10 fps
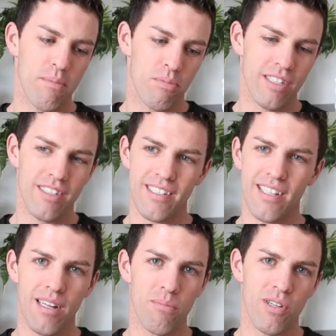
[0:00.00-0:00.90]
that brings us
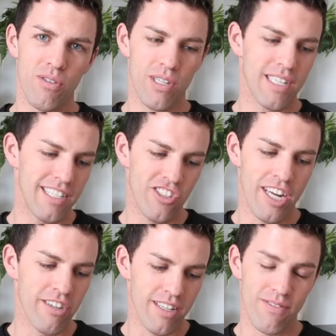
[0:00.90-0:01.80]
to number 3,
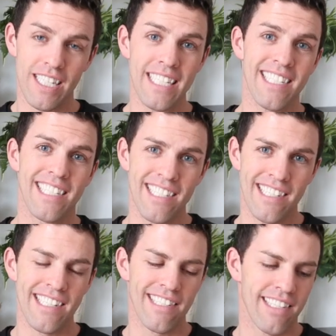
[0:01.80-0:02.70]
degenerative disc
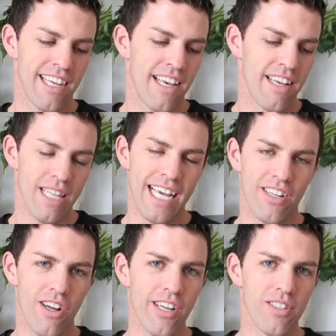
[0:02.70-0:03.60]
disease. So that
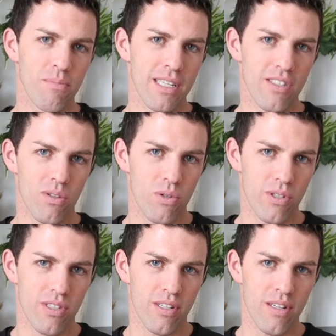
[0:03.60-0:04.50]
can also be a
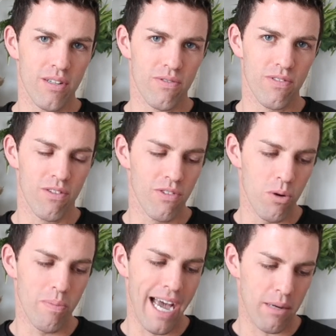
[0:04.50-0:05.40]
source of
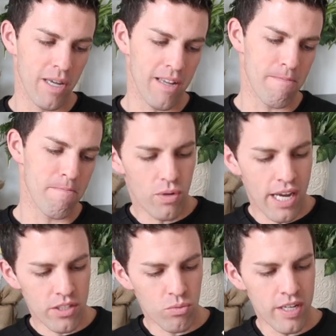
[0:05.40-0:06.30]
low back pain.
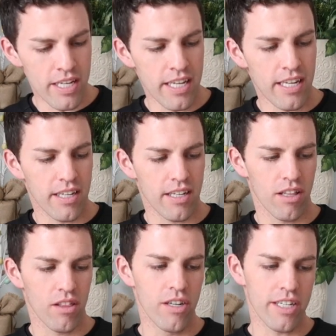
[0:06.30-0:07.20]
As we
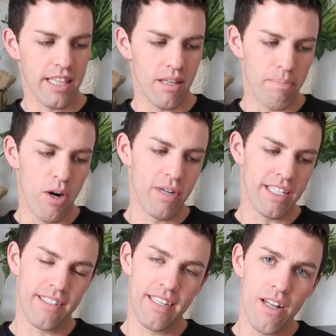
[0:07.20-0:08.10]
look at the bone
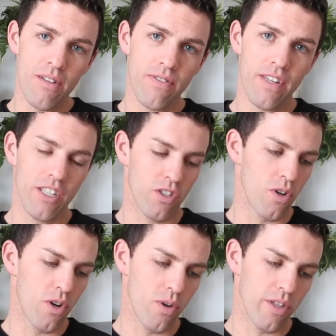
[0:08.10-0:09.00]
itself,
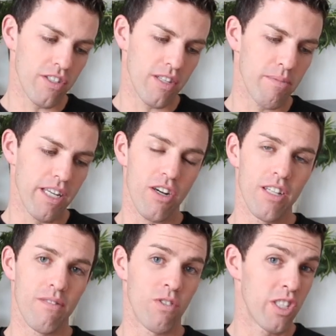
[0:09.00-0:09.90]
so there's something
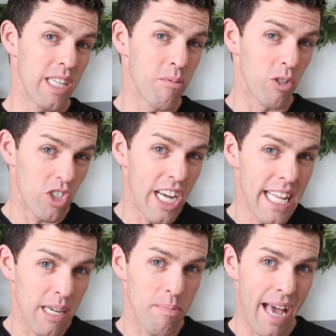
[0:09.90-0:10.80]
called a
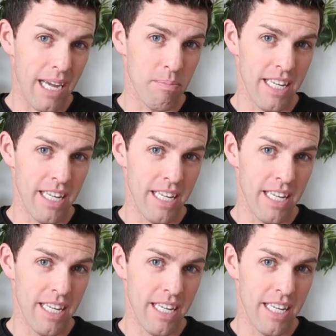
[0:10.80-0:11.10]
vertebrogenic back